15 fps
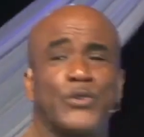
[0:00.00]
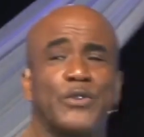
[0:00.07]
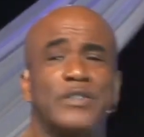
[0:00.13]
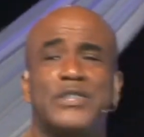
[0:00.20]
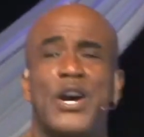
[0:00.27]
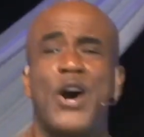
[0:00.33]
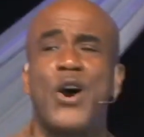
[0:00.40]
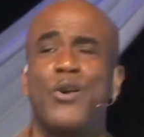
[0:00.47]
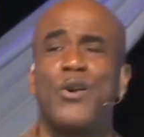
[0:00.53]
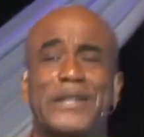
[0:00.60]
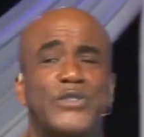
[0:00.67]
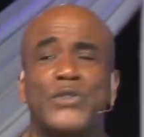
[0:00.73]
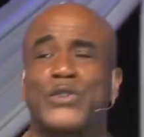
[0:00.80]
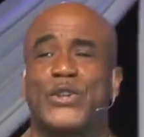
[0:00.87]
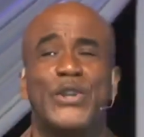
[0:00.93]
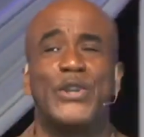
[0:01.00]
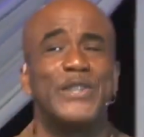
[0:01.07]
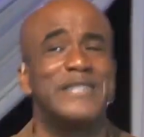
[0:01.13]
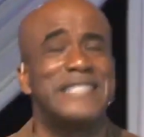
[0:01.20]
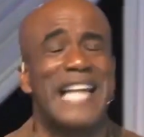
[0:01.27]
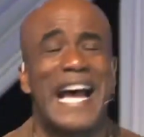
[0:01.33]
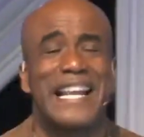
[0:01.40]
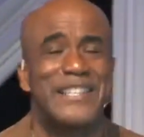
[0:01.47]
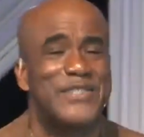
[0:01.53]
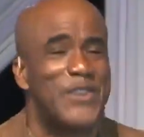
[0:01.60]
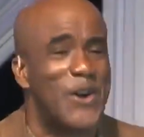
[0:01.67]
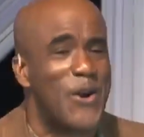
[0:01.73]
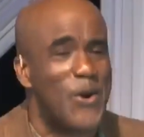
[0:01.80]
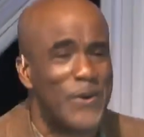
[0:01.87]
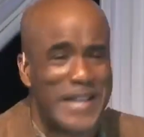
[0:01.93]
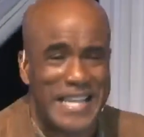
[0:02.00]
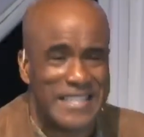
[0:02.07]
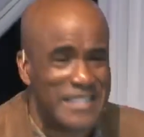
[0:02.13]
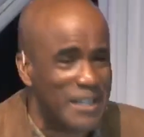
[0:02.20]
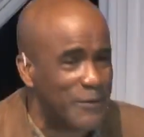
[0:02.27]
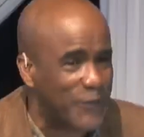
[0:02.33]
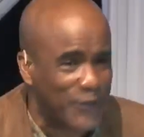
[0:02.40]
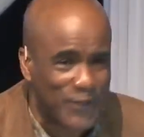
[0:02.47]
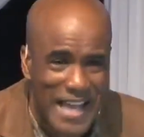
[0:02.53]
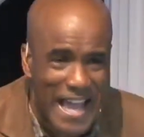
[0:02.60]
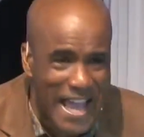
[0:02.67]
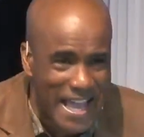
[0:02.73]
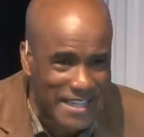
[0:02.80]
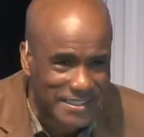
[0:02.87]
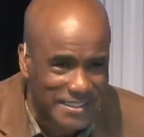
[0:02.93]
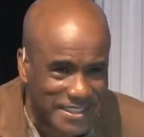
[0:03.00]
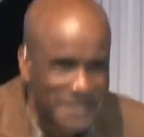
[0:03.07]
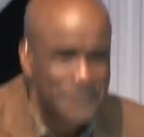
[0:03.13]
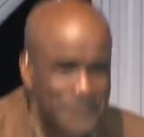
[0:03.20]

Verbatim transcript: know what you could not know in the flesh.